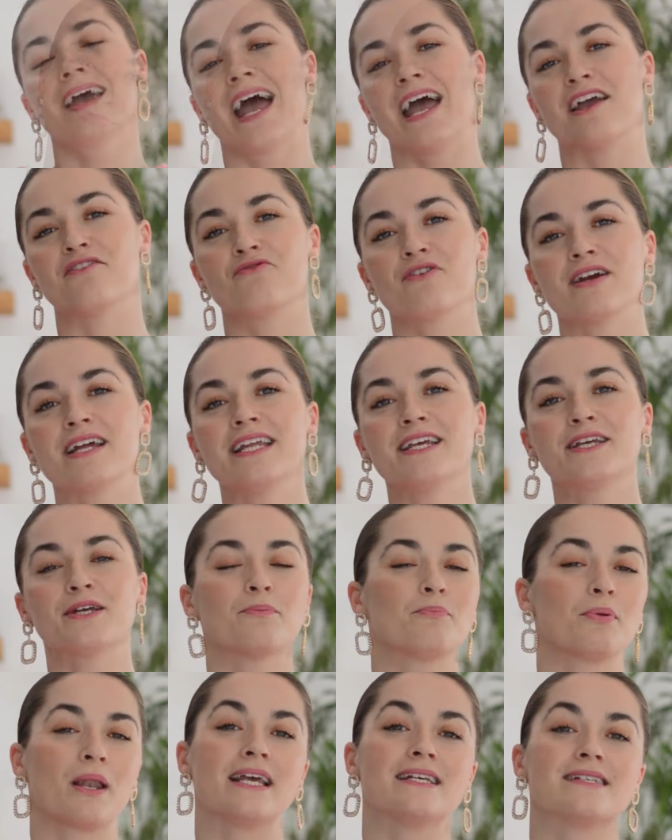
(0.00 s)
A really
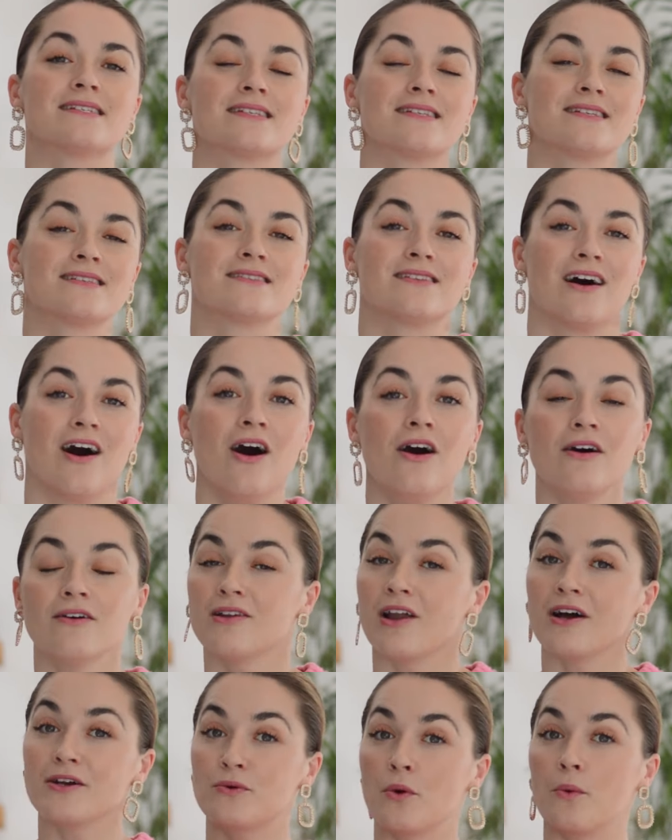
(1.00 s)
good place to start,
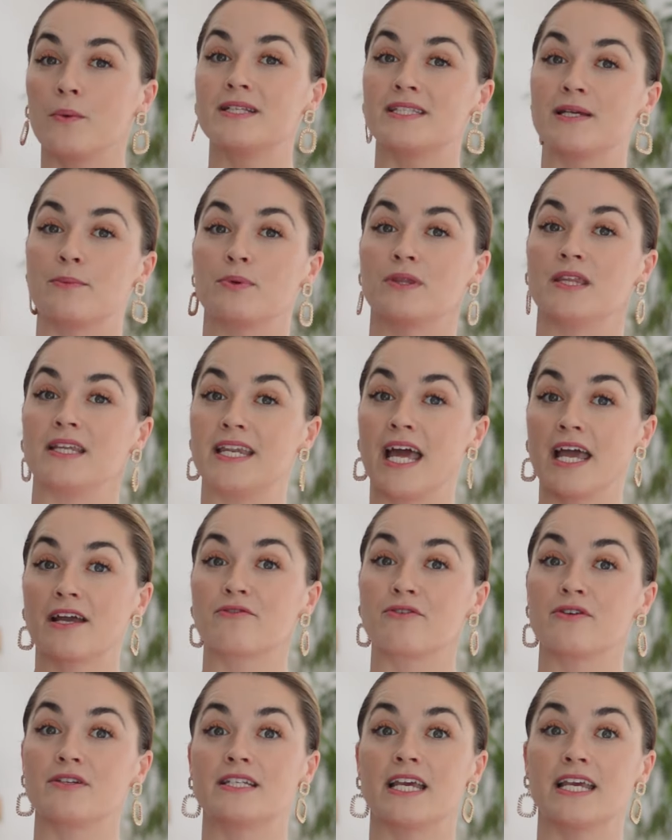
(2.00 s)
like what we did with the
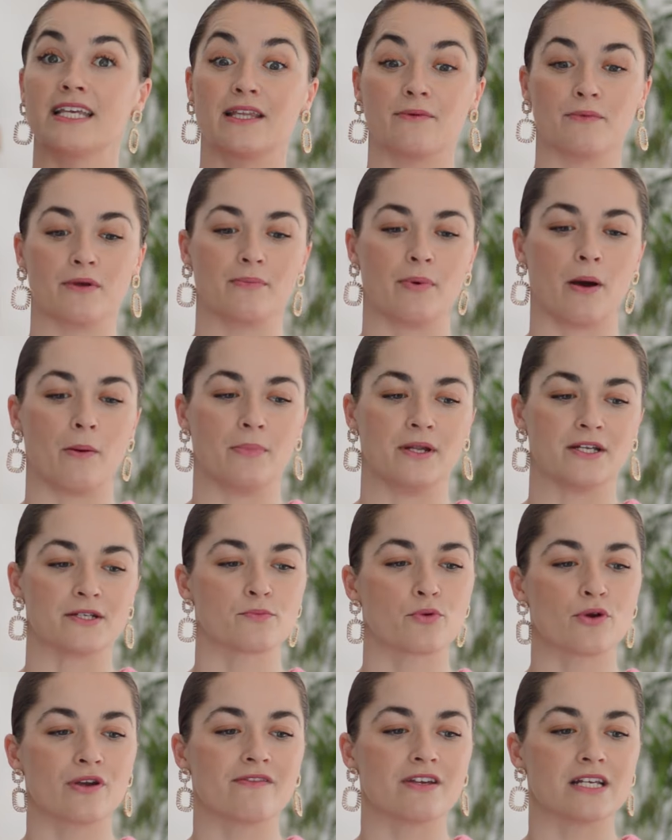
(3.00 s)
neck routine that we
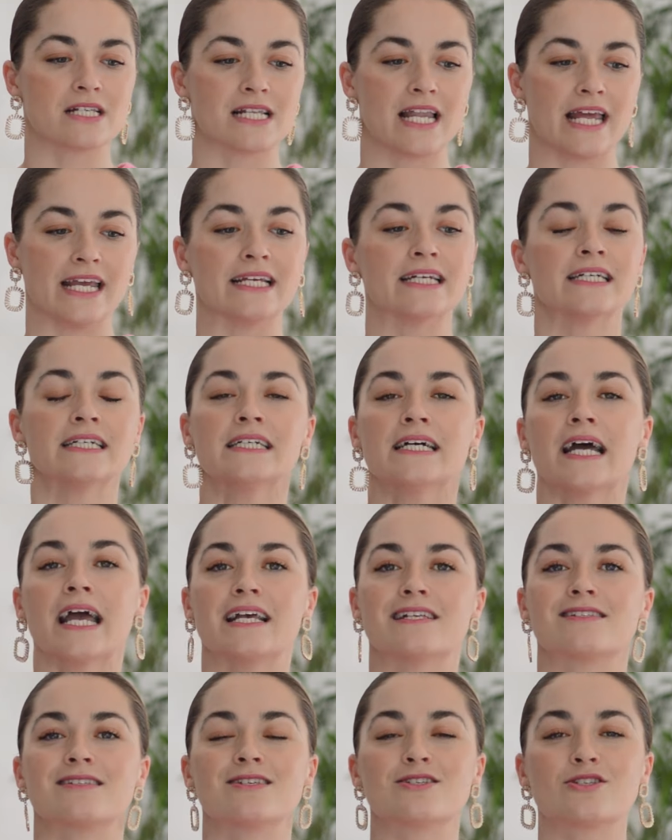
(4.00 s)
published previously,
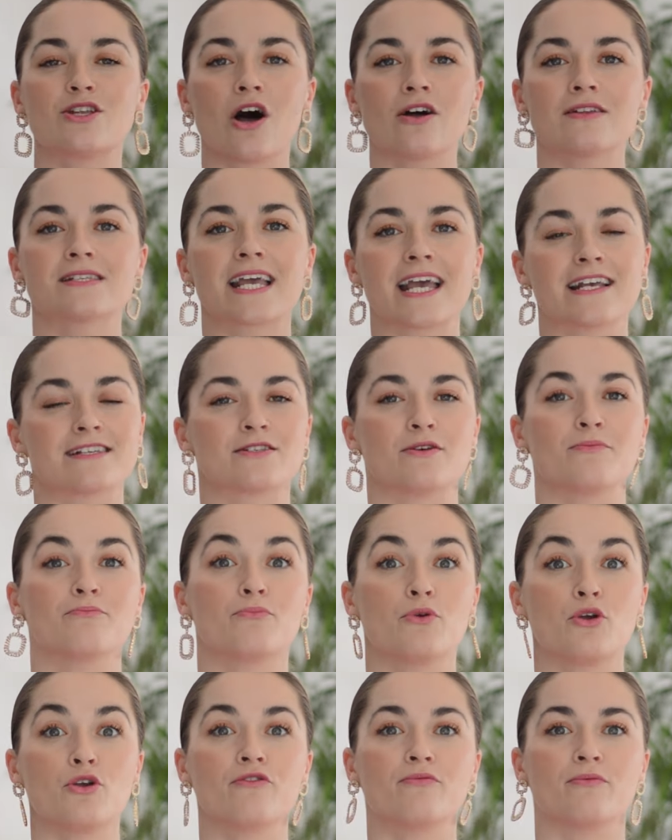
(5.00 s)
is to start to get
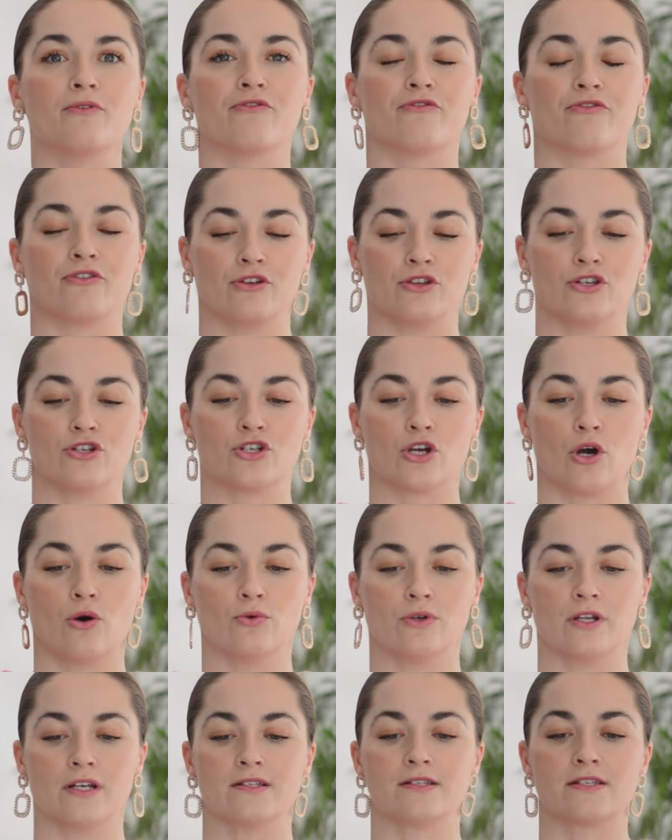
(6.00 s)
some movement through the
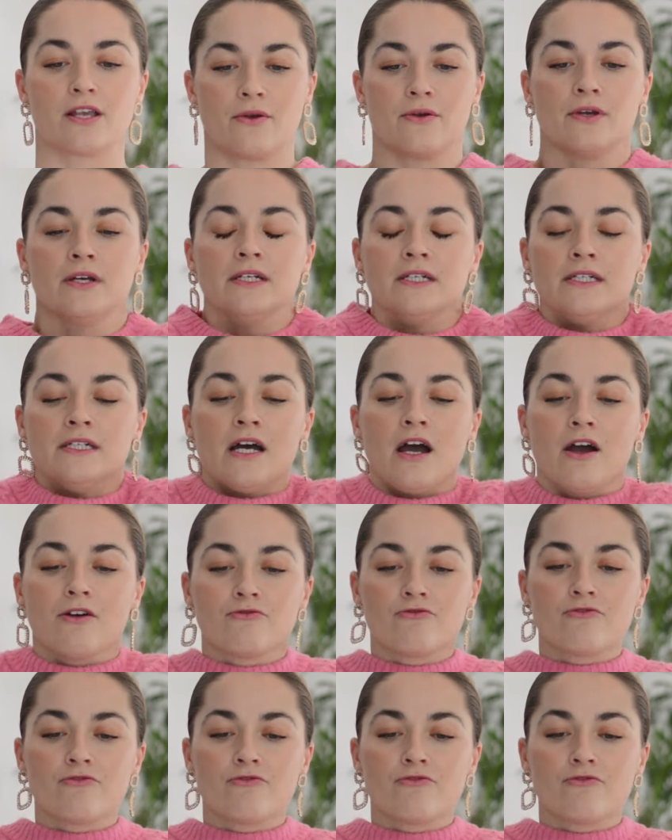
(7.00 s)
shoulders. So a